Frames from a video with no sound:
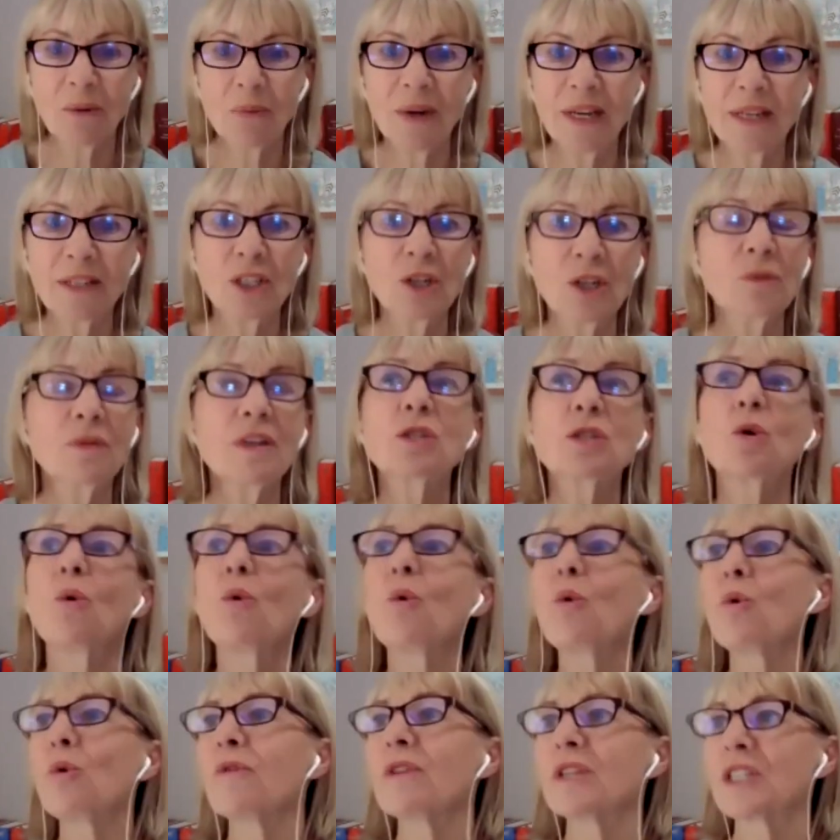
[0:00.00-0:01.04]
we do this
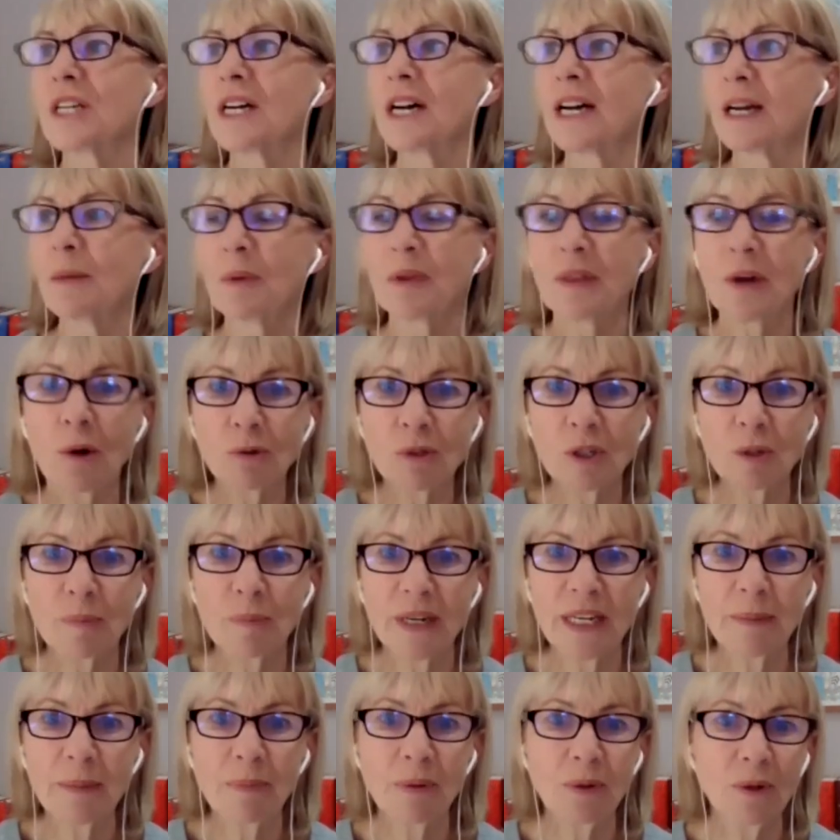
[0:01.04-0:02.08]
all the time with older
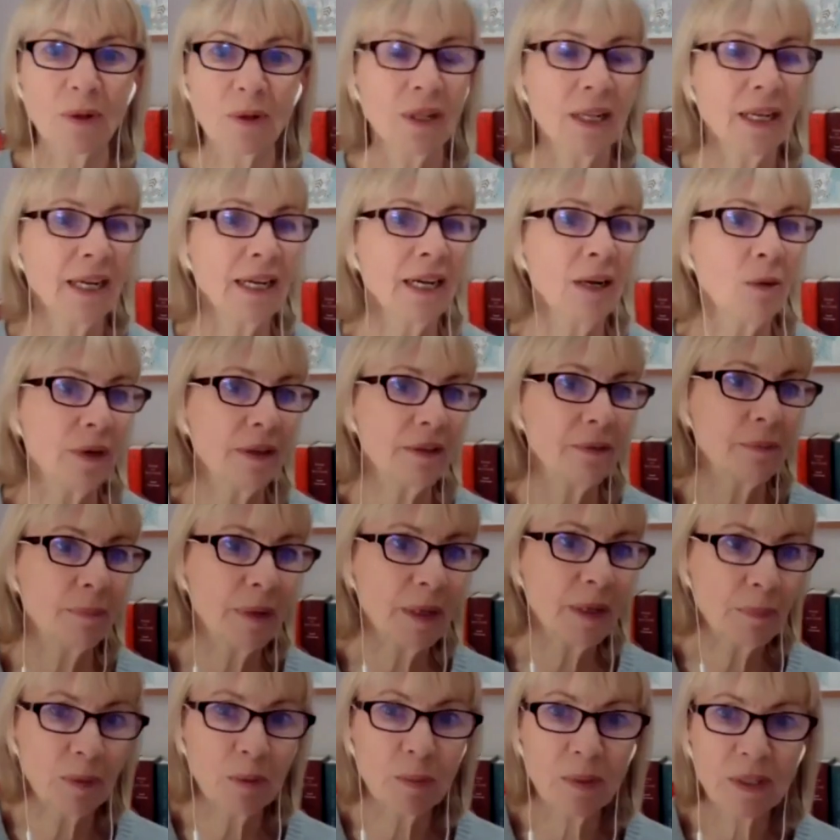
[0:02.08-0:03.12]
people with
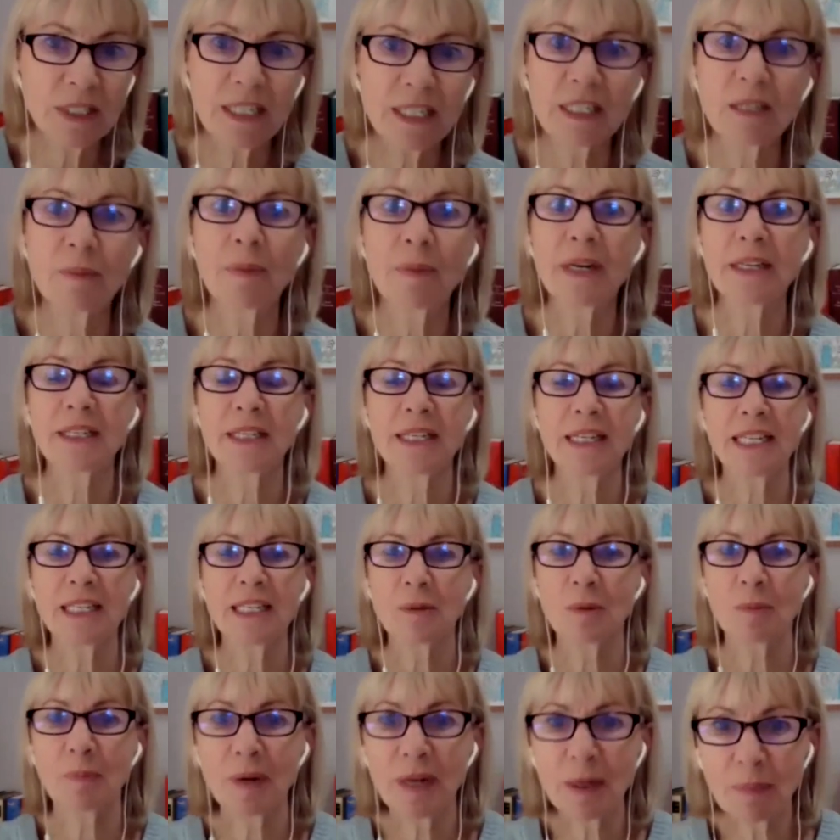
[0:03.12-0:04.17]
people with disabilities
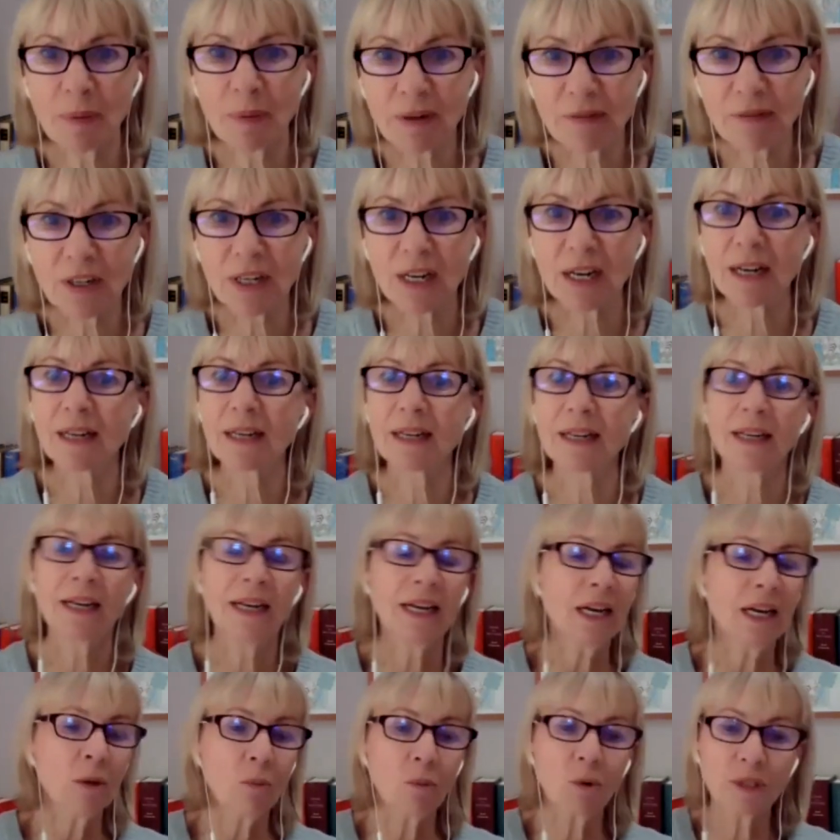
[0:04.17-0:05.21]
with people of color
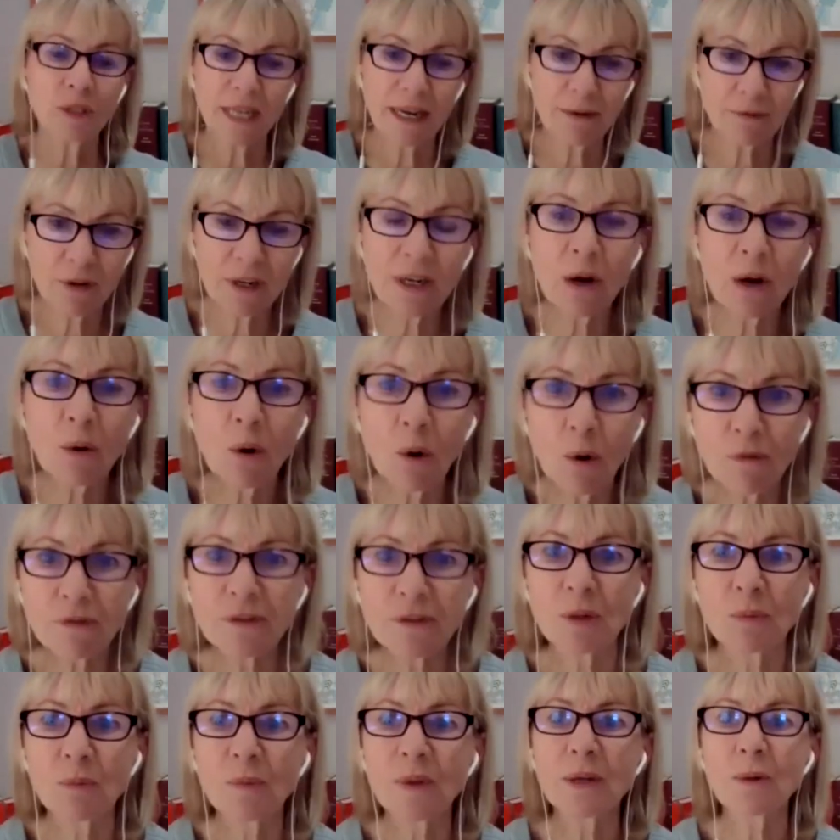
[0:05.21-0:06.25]
whatever you know
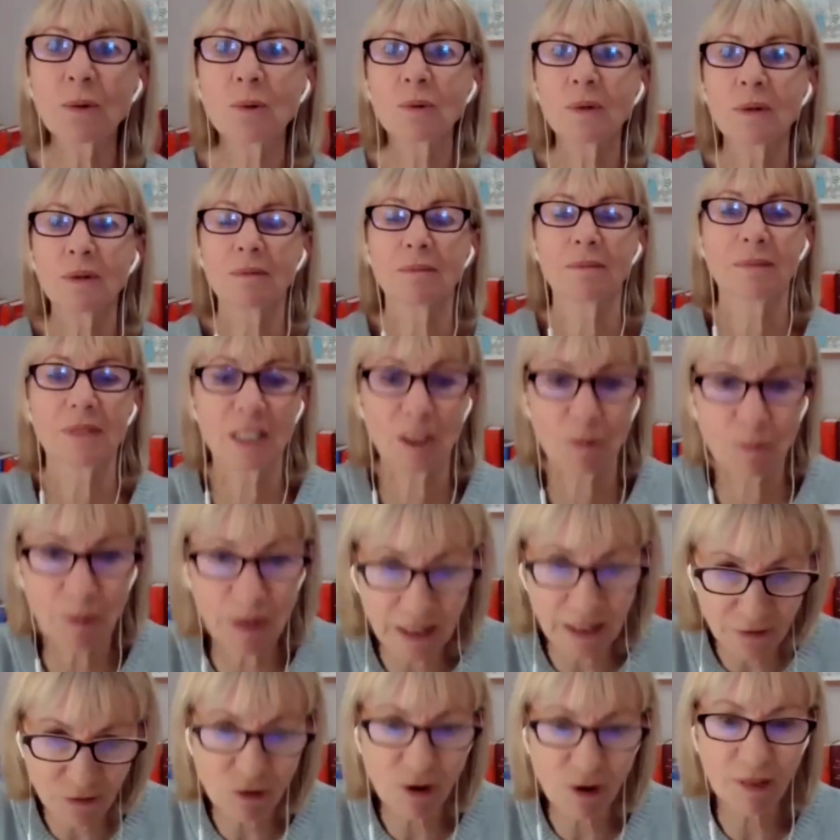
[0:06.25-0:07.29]
often we all
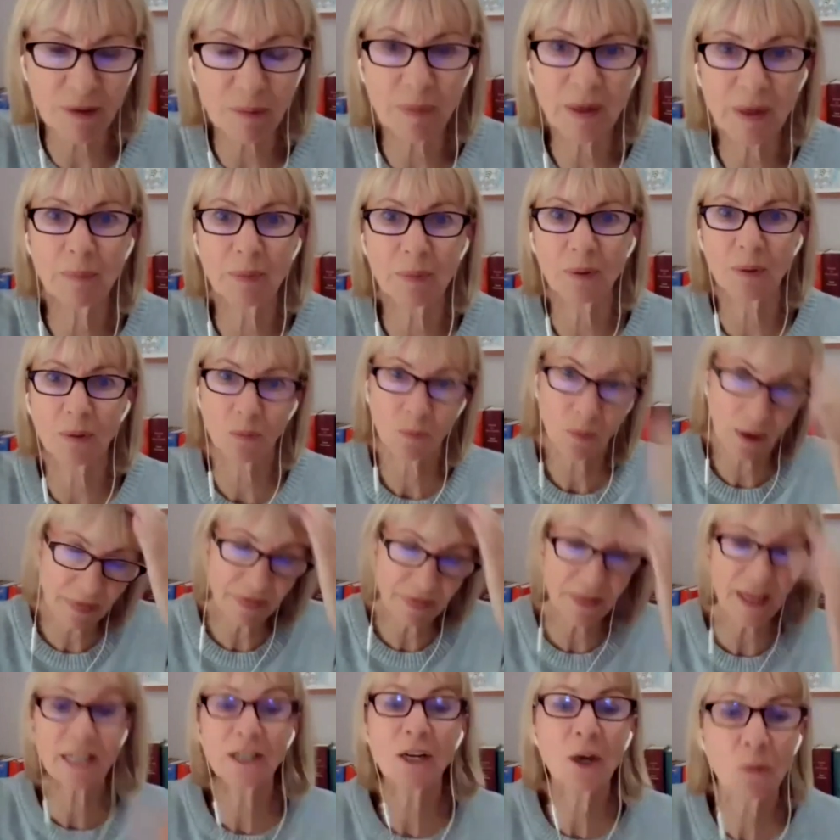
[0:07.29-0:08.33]
speak for other people when
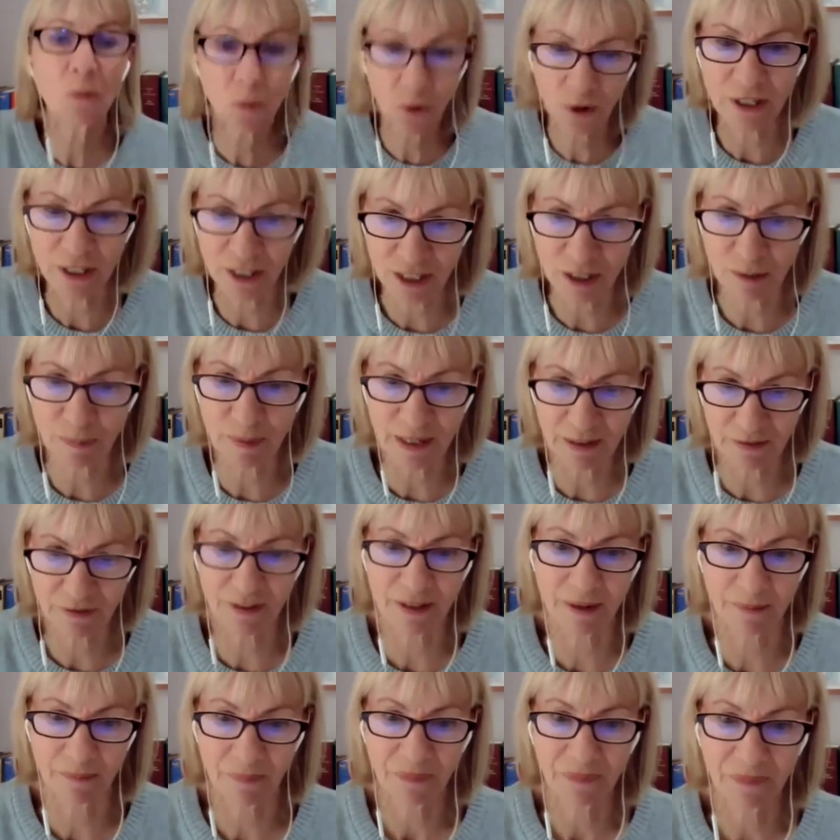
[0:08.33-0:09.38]
they don't want us to speak
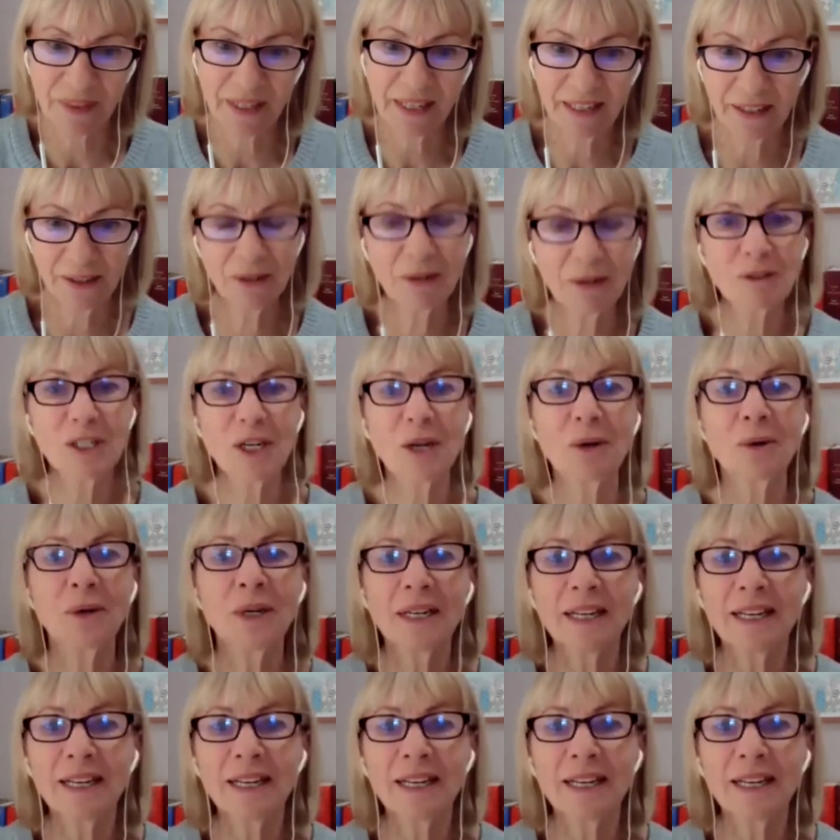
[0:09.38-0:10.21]
for them you know so